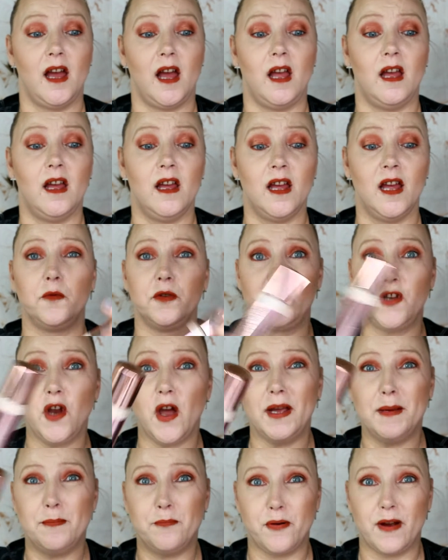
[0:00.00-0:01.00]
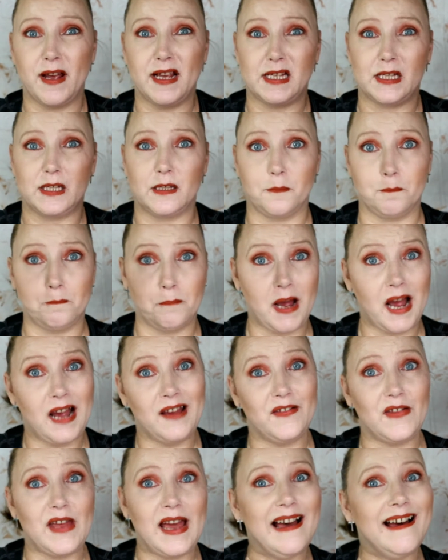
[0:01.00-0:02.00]
I uh, was not impressed
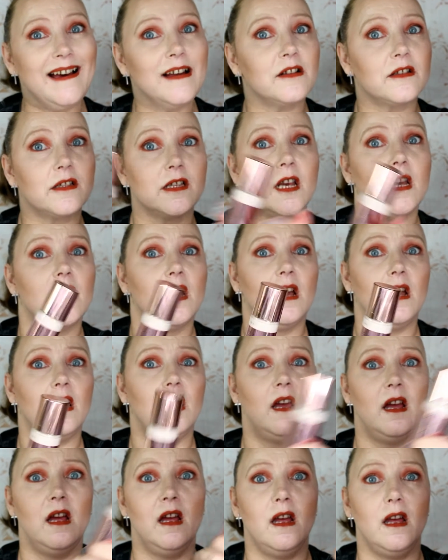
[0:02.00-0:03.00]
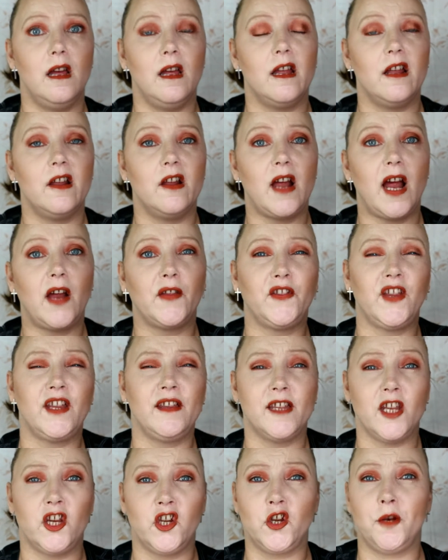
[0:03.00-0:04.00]
by that. Uh, I
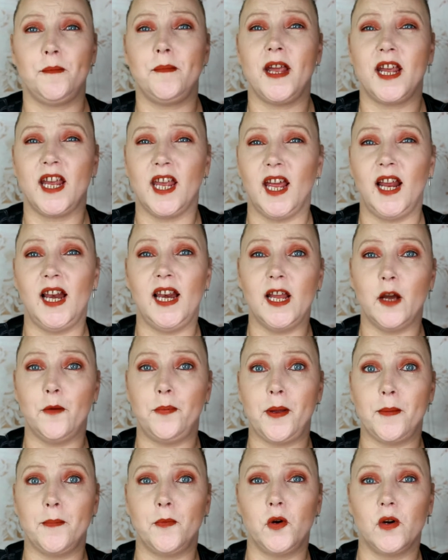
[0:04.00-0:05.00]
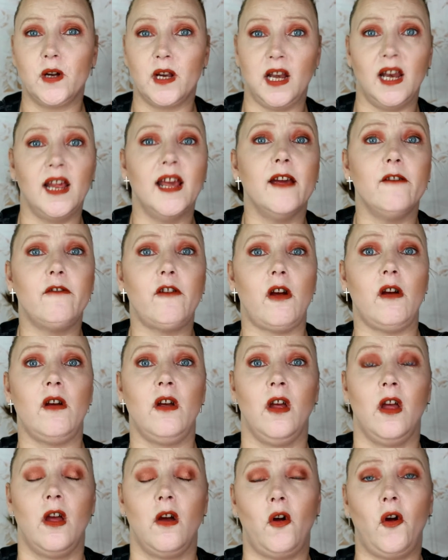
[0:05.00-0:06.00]
think they should make it a little bit more clearer
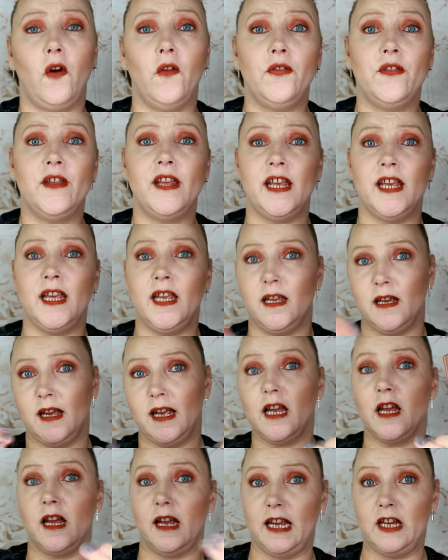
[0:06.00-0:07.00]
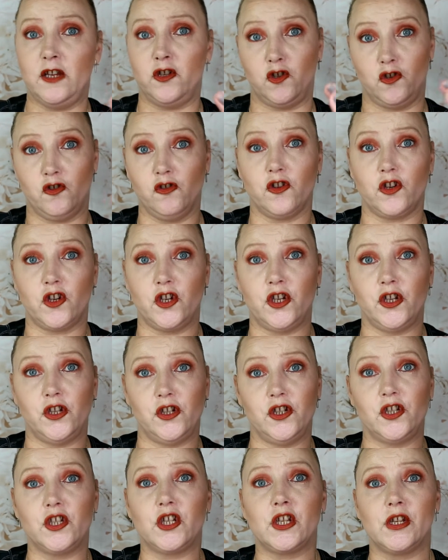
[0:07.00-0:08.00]
on the
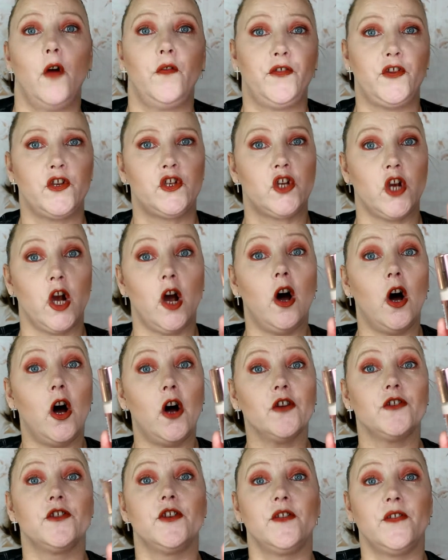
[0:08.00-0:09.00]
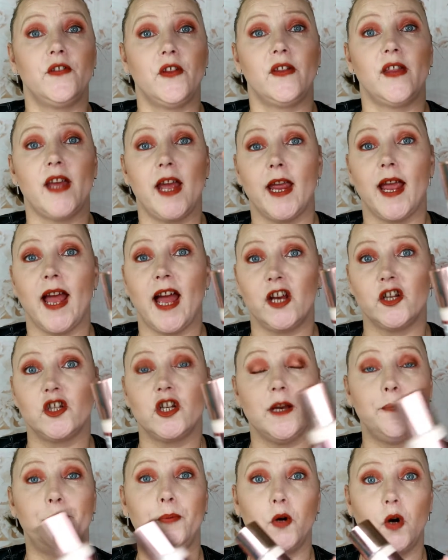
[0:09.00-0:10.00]
instructions of the chart that they
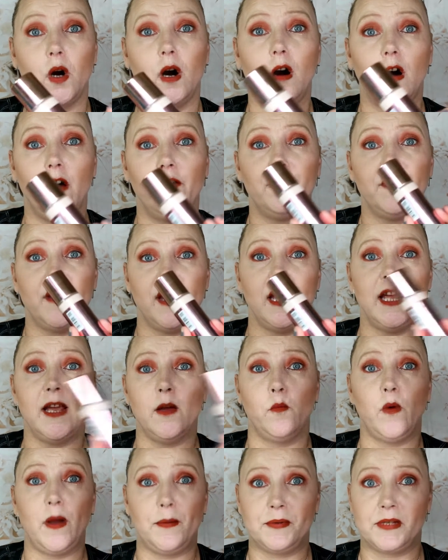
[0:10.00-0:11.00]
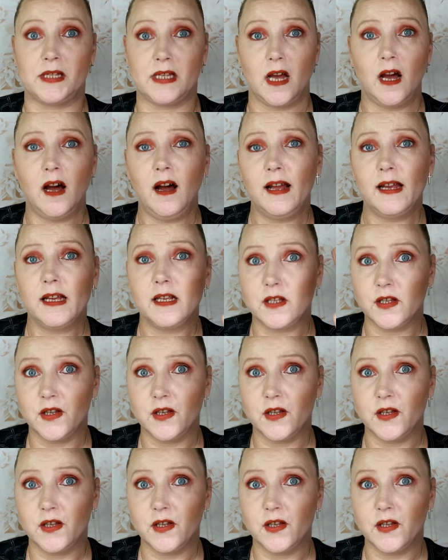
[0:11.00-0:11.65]
actually put on their website.